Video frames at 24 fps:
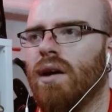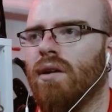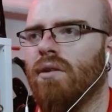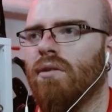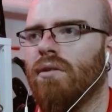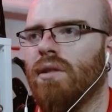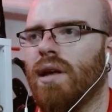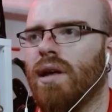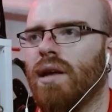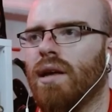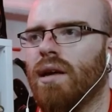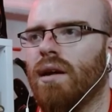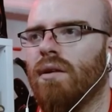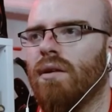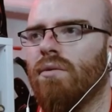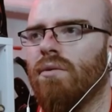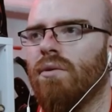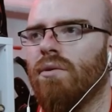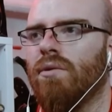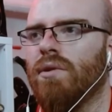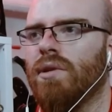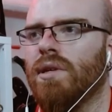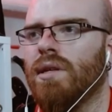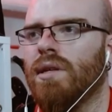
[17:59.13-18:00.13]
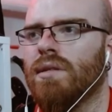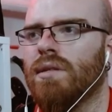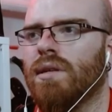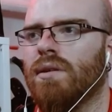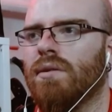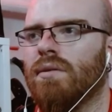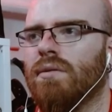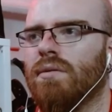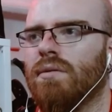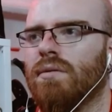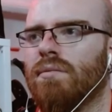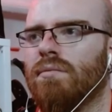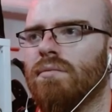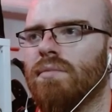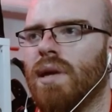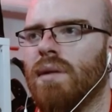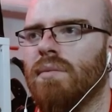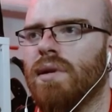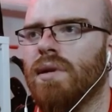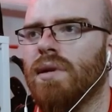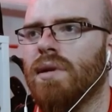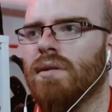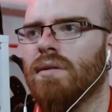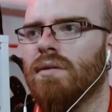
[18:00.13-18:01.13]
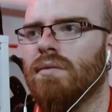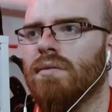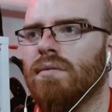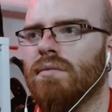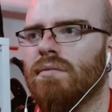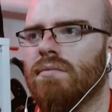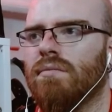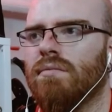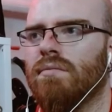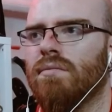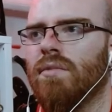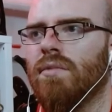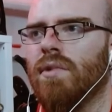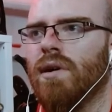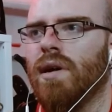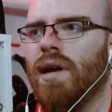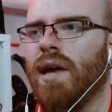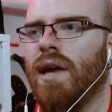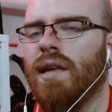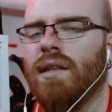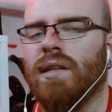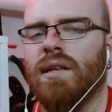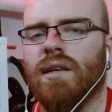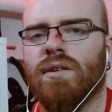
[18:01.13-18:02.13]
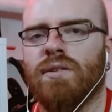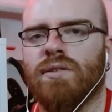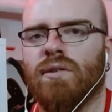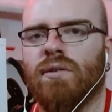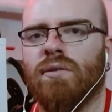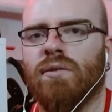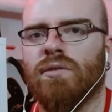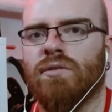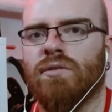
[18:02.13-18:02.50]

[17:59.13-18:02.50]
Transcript: I don't know, like, how old he is now. Maybe what, 8 years